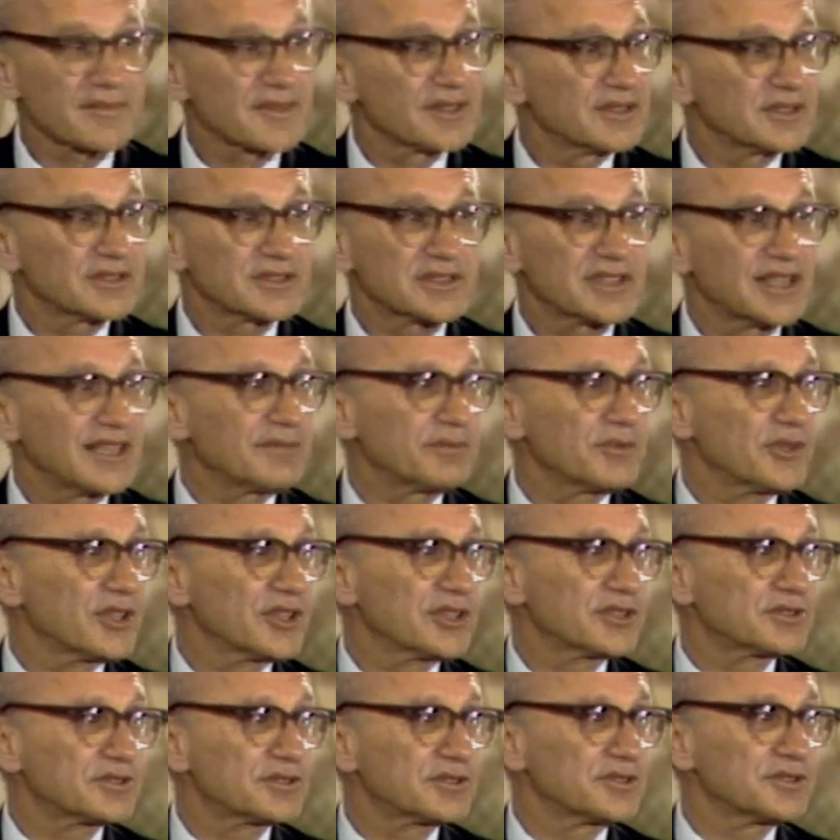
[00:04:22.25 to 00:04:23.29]
The same thing
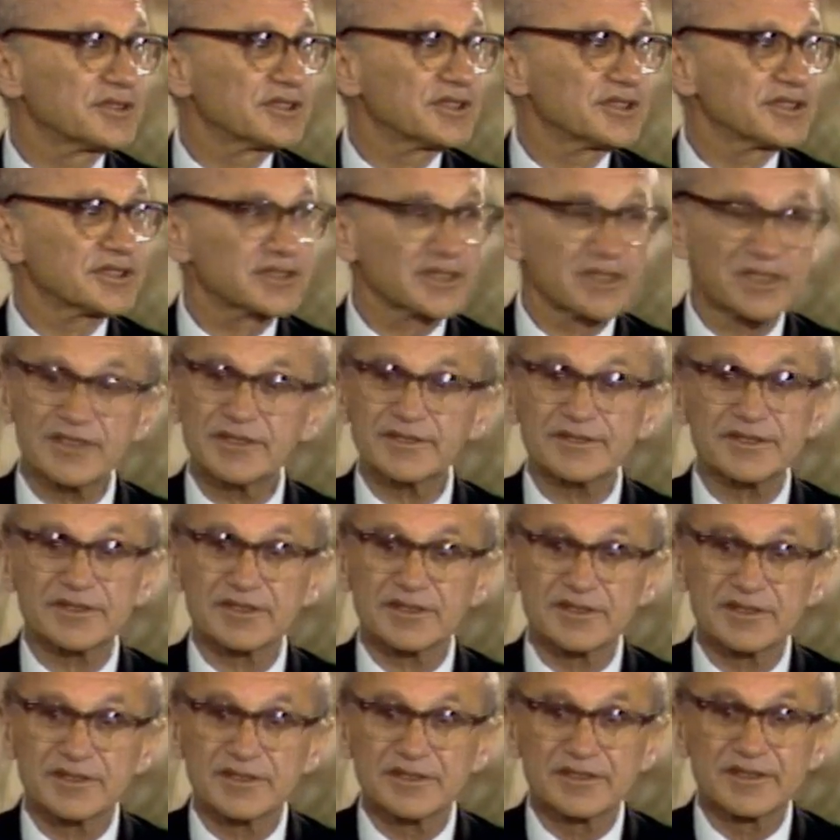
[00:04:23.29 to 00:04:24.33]
is true in this country.
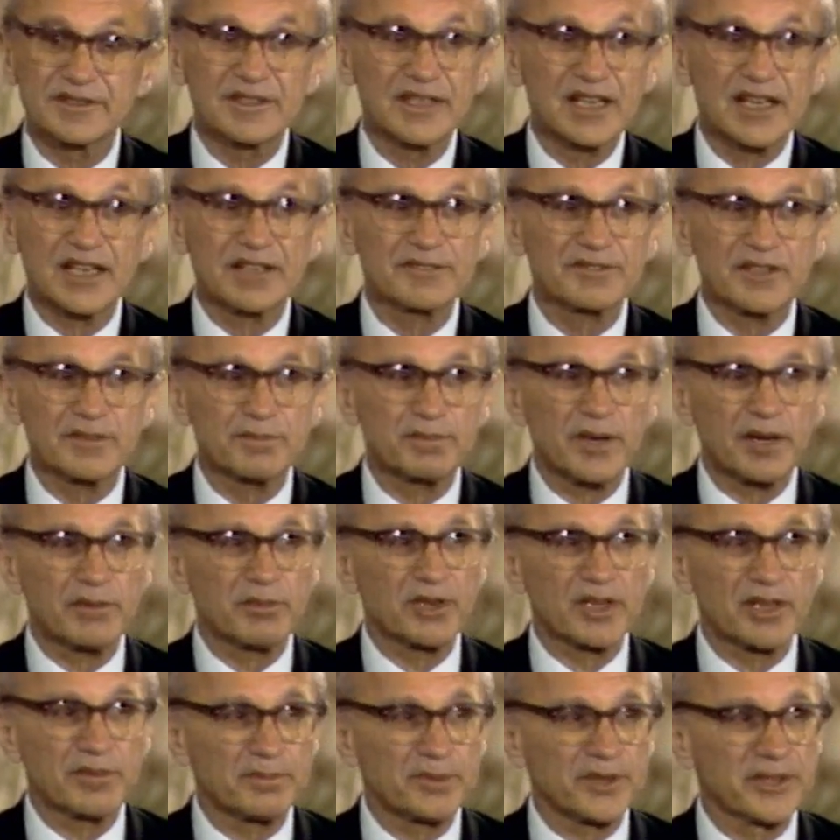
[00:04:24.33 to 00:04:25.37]
Every
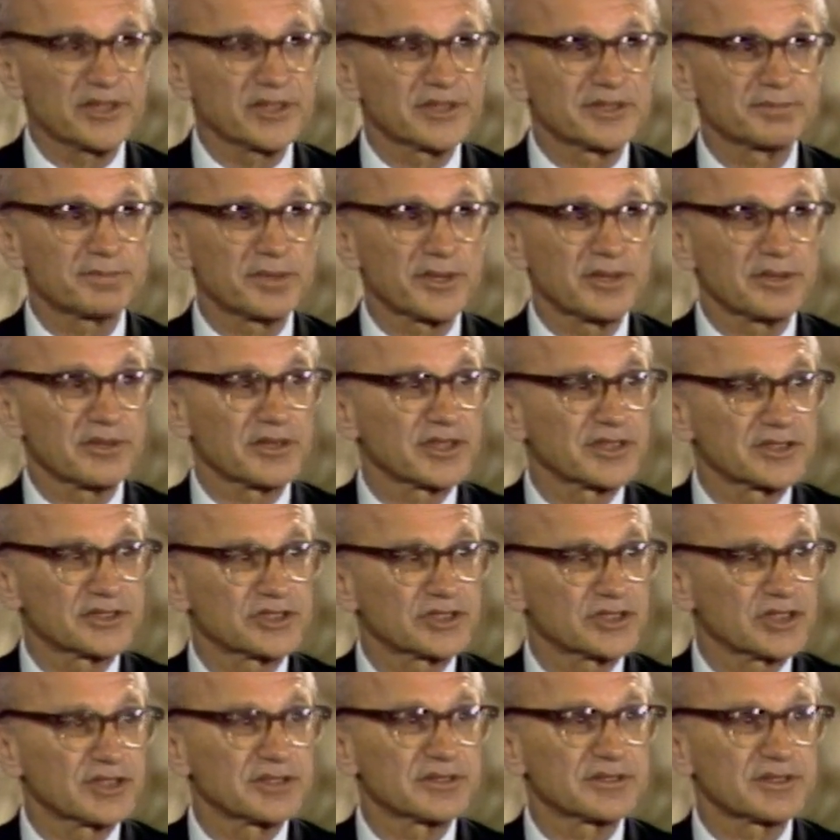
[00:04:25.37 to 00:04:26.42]
public opinion poll has
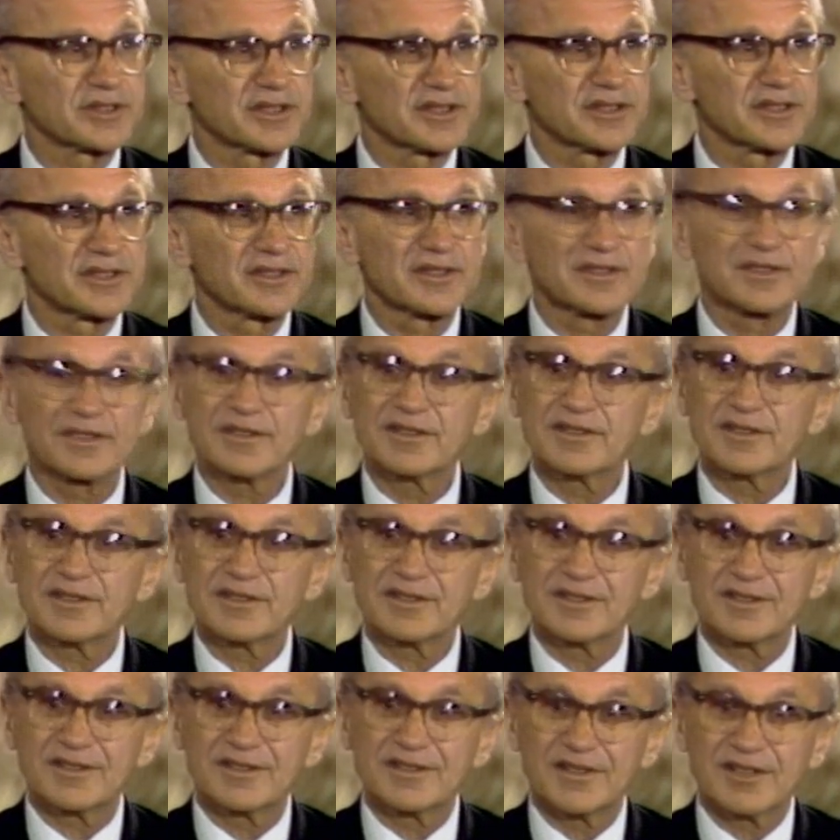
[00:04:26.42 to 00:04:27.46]
shown
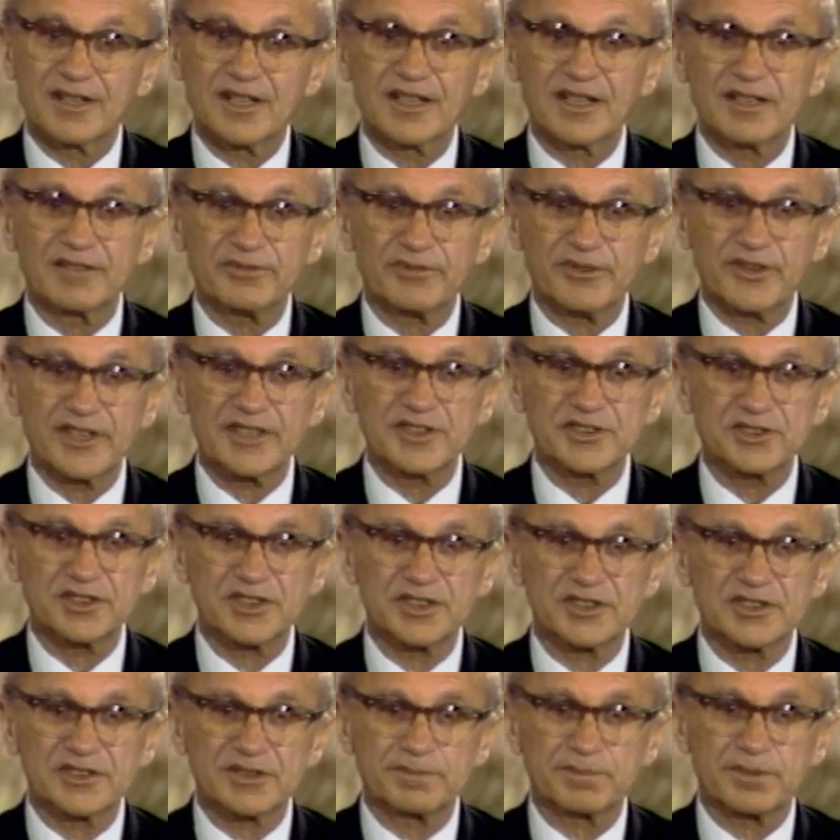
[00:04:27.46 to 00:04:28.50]
that inflation
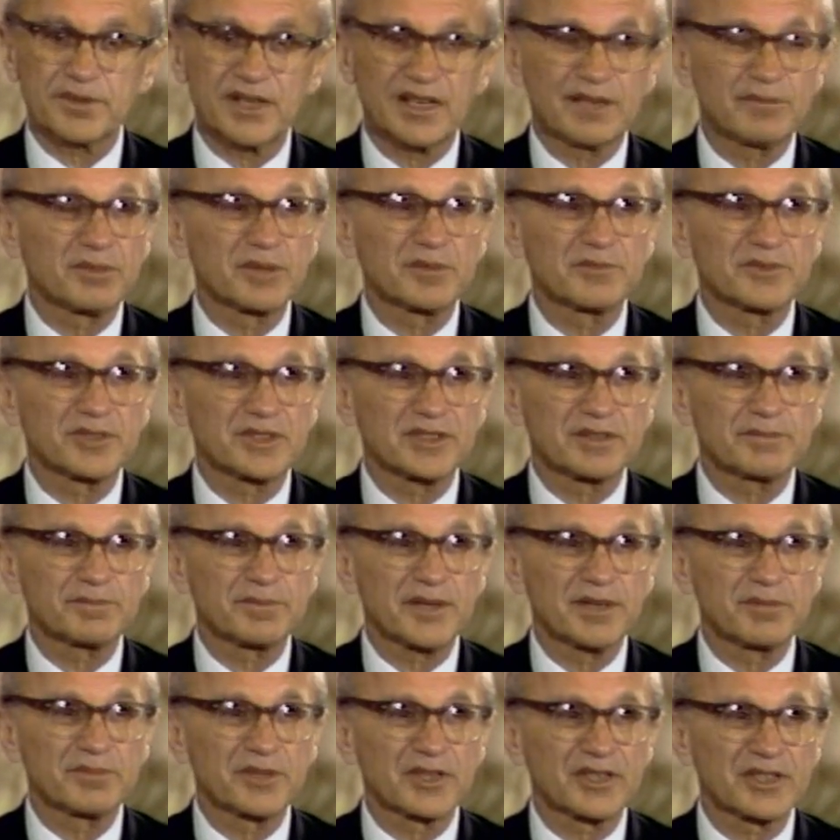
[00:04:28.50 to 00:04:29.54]
is a problem that the
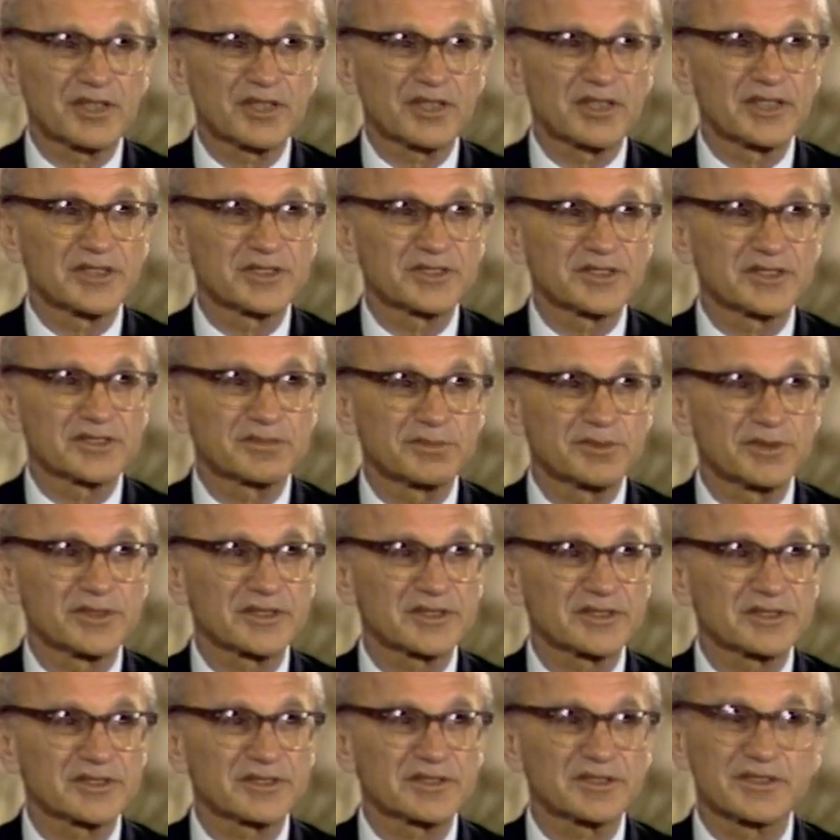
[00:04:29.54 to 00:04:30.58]
public at large is more
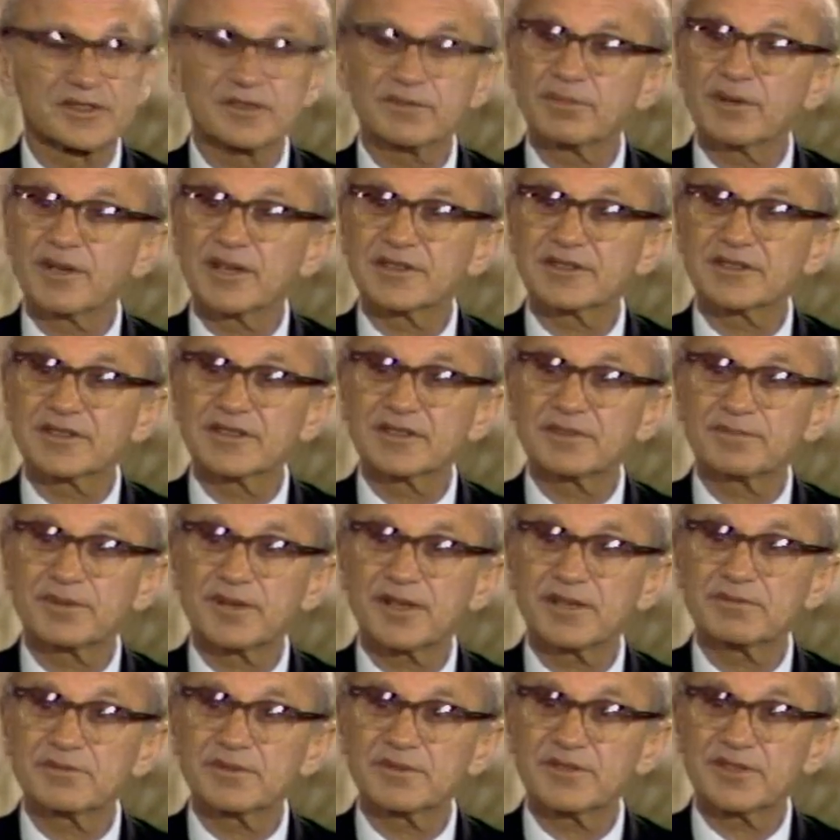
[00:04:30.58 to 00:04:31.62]
concerned about than the
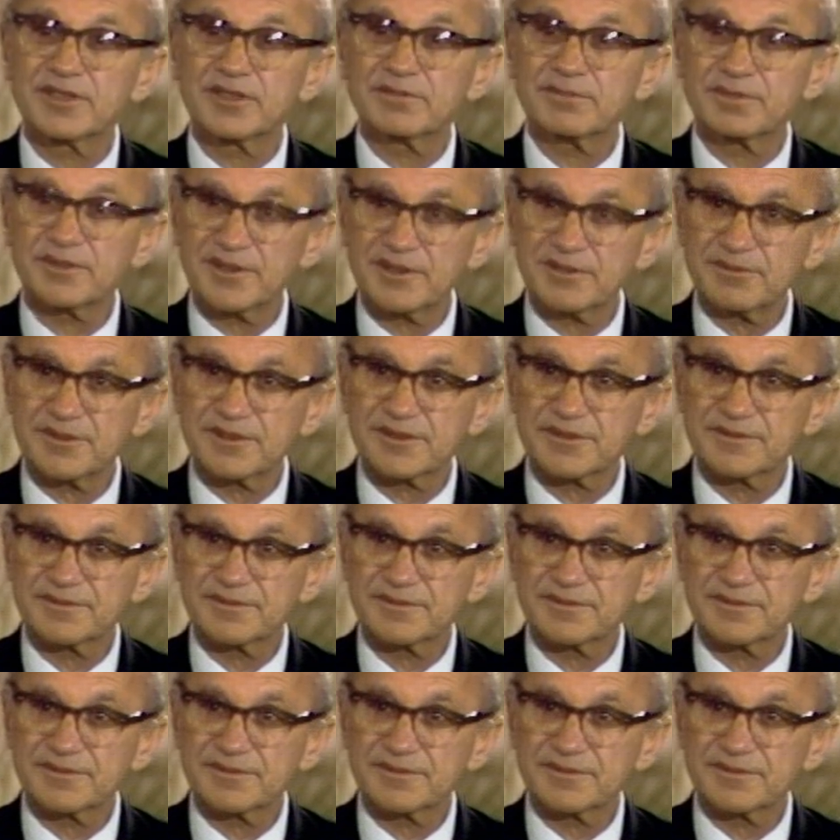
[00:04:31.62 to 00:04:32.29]
problem of unemployment.